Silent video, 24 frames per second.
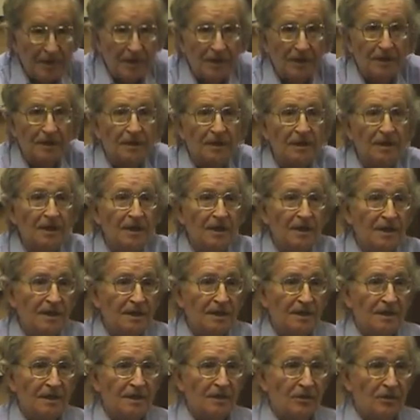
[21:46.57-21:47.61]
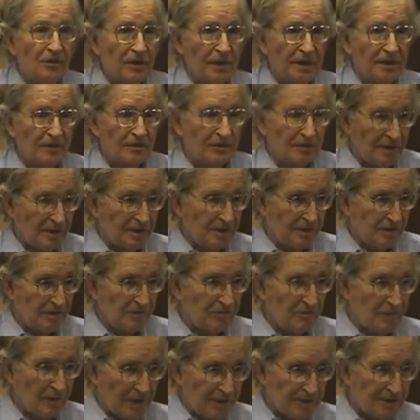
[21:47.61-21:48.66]
to a Western diplomat
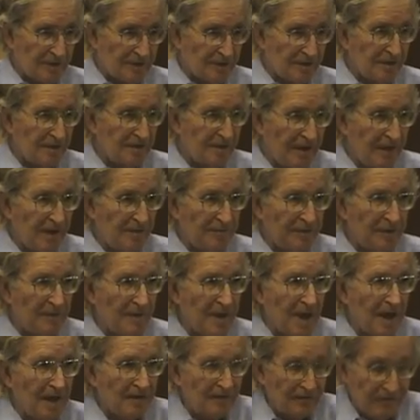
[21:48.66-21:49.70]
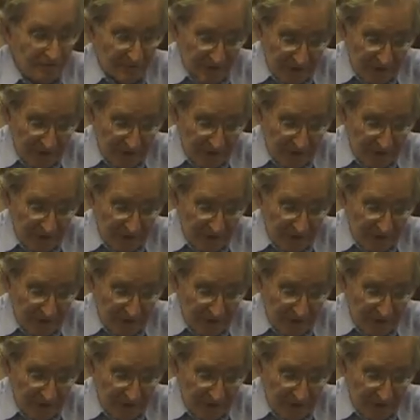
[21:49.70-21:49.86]
familiar with the region who was